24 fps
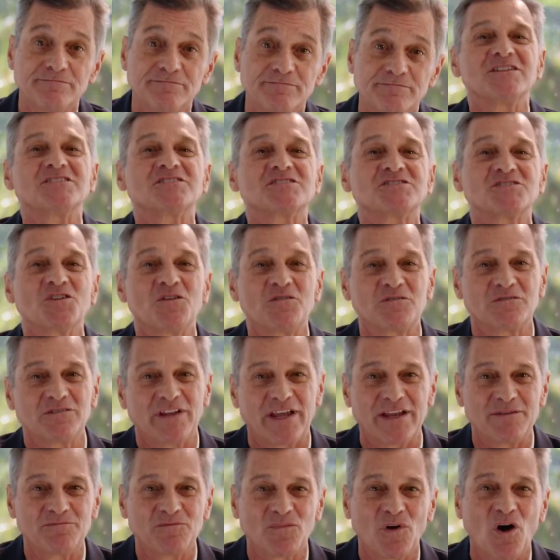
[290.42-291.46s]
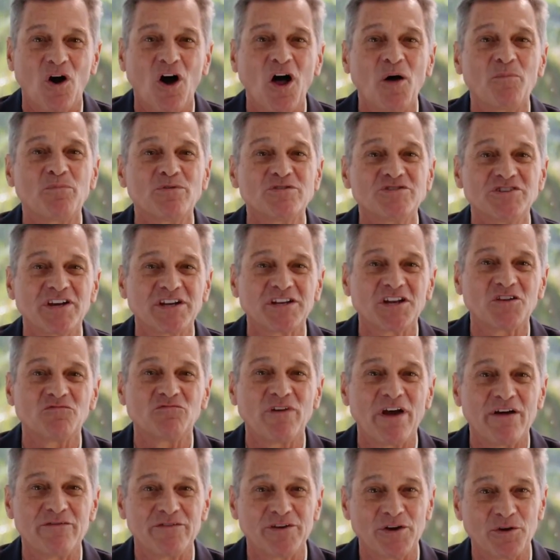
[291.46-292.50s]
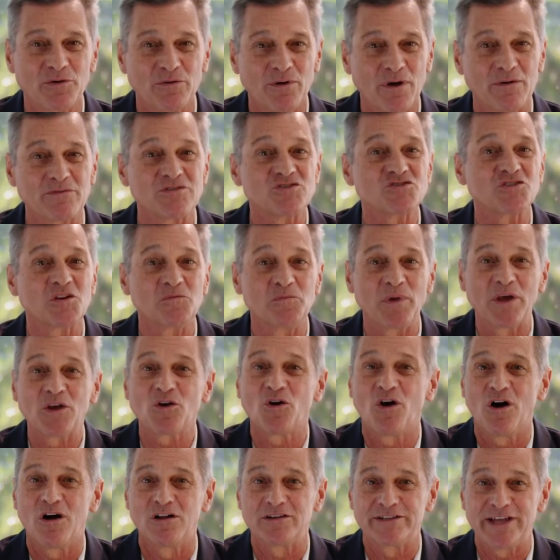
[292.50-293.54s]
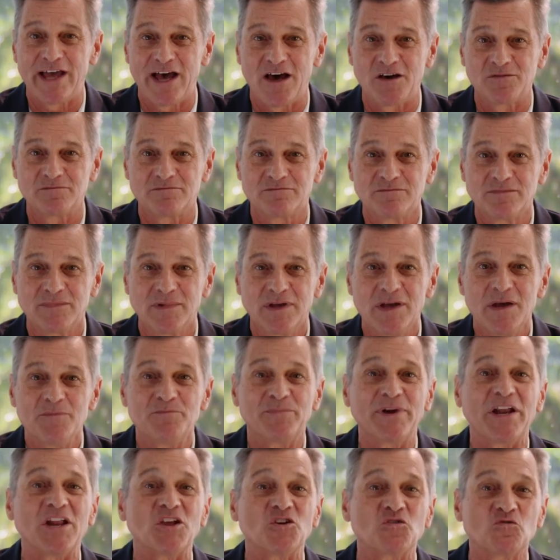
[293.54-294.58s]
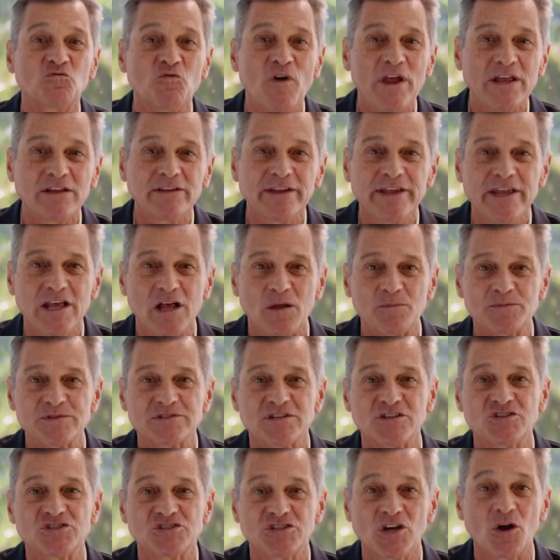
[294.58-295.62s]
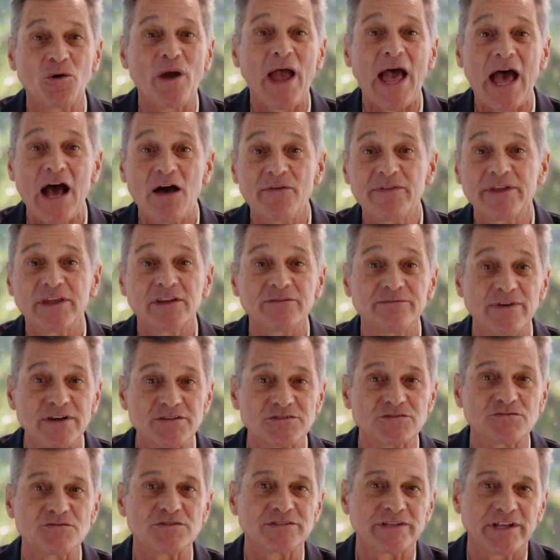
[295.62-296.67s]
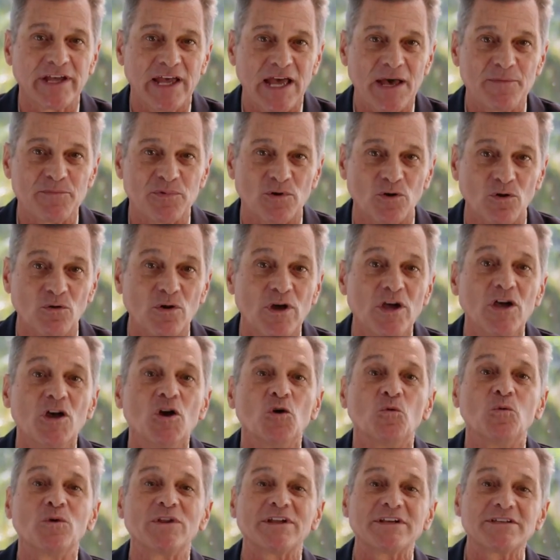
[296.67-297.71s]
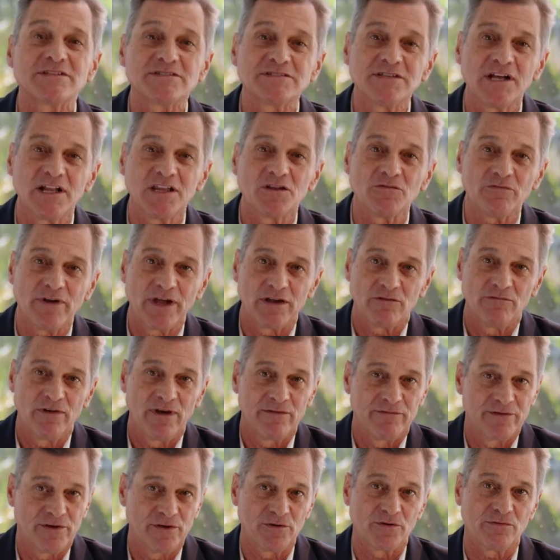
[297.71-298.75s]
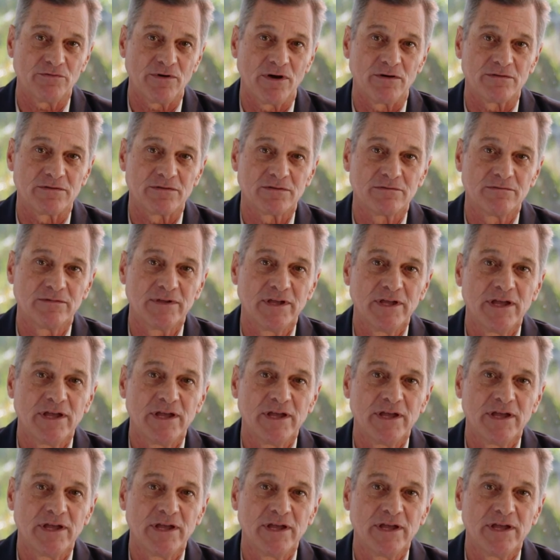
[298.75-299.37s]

Certainly, all projected revenue growth should be called out, but it greatly helps to show how the investor's capital will accelerate revenue growth.